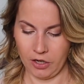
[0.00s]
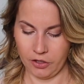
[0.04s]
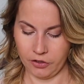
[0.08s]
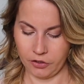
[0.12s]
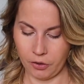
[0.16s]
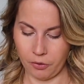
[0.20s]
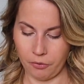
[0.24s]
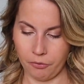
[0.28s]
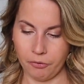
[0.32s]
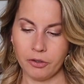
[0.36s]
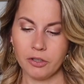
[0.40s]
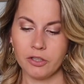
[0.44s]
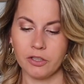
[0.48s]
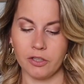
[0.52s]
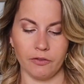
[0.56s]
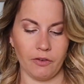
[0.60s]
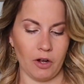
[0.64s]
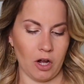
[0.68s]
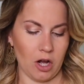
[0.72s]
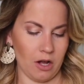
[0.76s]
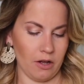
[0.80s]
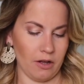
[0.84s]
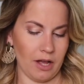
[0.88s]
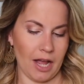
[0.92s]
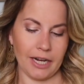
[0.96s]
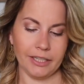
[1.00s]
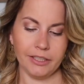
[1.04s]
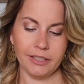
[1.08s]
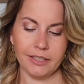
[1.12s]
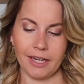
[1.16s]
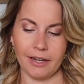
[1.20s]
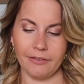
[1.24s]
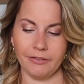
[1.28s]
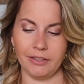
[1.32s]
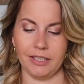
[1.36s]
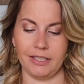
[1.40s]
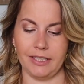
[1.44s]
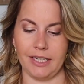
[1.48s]
So first of all, I just
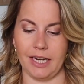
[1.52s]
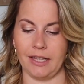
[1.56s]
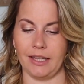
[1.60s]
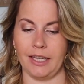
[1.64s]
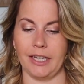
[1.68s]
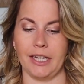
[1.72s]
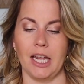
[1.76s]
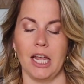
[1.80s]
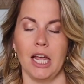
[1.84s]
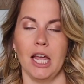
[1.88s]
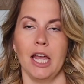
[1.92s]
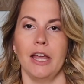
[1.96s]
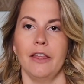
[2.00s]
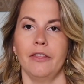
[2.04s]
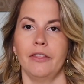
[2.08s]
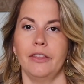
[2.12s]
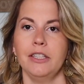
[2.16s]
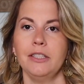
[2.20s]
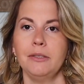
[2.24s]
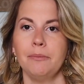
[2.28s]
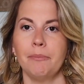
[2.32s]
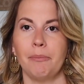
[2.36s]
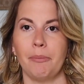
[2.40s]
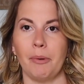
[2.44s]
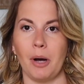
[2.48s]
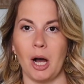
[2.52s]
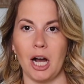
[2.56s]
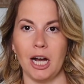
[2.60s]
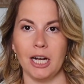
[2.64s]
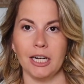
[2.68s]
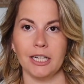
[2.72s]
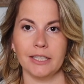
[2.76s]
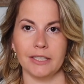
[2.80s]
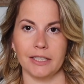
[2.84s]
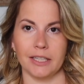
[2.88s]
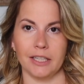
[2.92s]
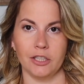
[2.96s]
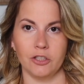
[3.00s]
have to say like, this
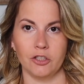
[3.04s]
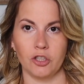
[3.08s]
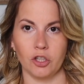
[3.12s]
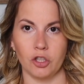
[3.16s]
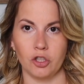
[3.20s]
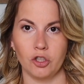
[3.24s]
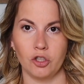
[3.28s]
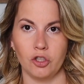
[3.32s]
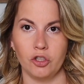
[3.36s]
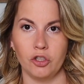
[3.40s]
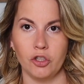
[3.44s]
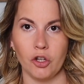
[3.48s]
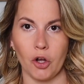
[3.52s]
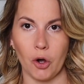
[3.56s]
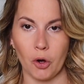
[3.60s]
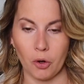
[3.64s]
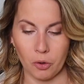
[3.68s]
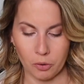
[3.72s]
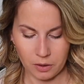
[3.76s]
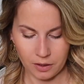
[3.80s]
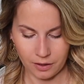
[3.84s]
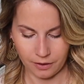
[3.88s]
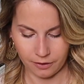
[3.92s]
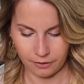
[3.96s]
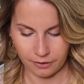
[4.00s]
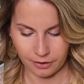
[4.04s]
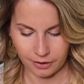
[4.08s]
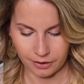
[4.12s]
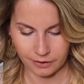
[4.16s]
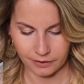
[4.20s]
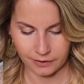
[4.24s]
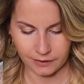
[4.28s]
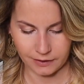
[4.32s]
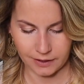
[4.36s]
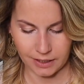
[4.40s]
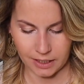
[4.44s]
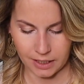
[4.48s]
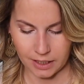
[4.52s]
box is so
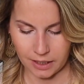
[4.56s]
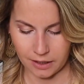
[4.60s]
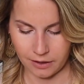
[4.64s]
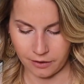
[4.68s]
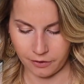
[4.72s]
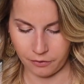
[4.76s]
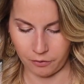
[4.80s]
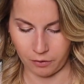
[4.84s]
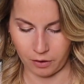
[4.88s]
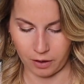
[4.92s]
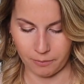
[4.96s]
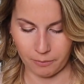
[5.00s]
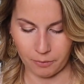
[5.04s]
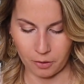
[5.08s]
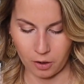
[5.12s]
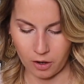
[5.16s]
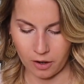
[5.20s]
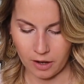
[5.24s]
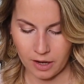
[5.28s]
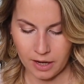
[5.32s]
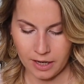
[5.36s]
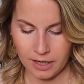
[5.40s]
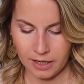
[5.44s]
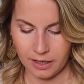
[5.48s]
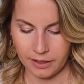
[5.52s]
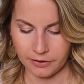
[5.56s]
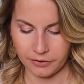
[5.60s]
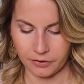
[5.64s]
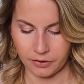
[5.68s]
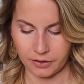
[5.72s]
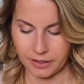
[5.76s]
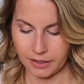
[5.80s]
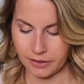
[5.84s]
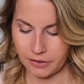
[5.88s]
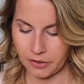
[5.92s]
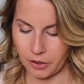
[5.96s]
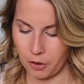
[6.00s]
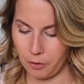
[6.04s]
stinking adorable. So
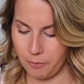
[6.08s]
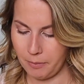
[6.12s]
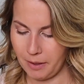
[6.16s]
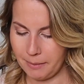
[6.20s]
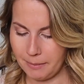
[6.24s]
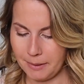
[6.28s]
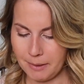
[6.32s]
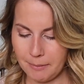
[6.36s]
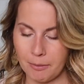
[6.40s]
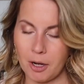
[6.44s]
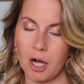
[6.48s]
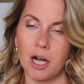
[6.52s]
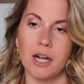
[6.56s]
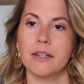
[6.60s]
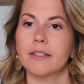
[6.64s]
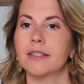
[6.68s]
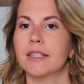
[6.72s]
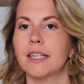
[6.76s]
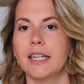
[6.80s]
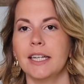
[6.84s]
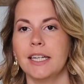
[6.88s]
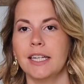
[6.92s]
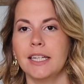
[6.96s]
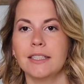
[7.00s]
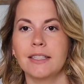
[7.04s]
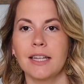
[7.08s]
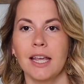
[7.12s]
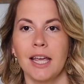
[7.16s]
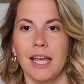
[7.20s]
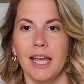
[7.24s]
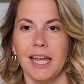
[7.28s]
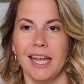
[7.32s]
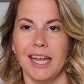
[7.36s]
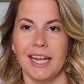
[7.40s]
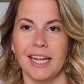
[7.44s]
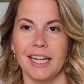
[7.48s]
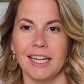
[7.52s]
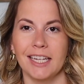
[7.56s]
it says Oh Baby Boxes.
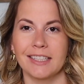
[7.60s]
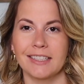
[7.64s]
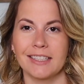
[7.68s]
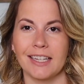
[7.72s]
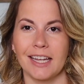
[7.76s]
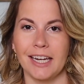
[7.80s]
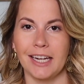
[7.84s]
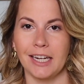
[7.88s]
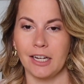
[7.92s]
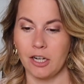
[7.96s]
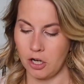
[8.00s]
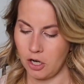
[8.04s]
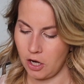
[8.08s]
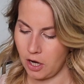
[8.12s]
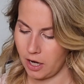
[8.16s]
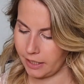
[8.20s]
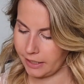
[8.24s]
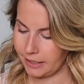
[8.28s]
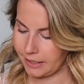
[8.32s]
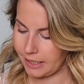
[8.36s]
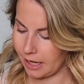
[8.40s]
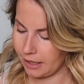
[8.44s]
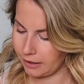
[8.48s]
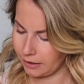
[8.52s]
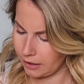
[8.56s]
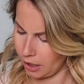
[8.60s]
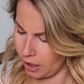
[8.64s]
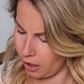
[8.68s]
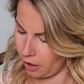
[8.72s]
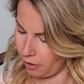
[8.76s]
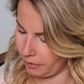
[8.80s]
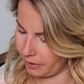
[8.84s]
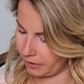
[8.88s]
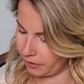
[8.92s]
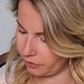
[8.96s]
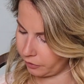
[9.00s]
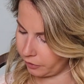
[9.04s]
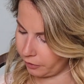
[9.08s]
It's like a
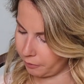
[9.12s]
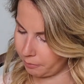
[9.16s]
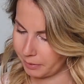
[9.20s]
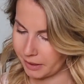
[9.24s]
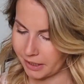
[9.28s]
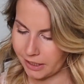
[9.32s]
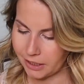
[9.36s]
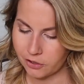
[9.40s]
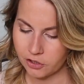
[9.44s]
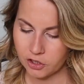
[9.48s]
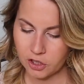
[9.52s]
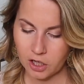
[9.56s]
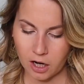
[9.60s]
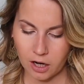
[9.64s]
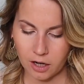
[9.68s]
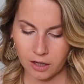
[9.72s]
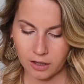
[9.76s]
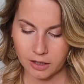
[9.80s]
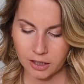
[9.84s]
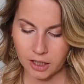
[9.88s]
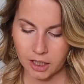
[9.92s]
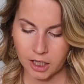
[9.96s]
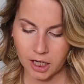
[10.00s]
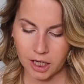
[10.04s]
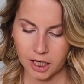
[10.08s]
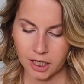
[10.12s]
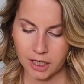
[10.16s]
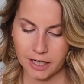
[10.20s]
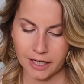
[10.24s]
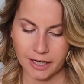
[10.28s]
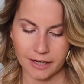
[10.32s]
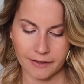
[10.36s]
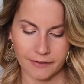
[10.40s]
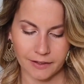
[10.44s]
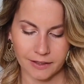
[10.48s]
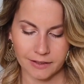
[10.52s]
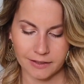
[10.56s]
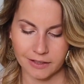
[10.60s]
yellow and sort of peach color.
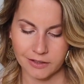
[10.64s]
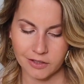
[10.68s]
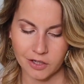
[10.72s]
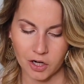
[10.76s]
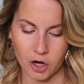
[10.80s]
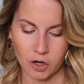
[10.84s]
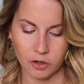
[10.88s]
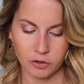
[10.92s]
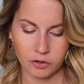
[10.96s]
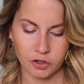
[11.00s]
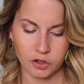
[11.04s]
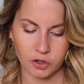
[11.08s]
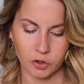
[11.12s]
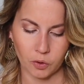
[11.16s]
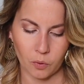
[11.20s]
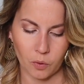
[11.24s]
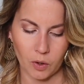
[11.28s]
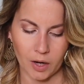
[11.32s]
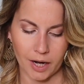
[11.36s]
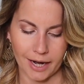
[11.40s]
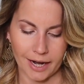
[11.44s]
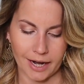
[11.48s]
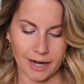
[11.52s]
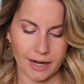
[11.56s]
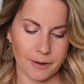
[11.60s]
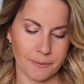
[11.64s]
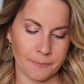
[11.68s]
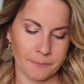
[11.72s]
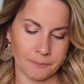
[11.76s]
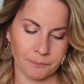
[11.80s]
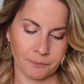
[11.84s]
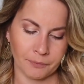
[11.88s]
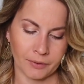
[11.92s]
And then says Oh Joy.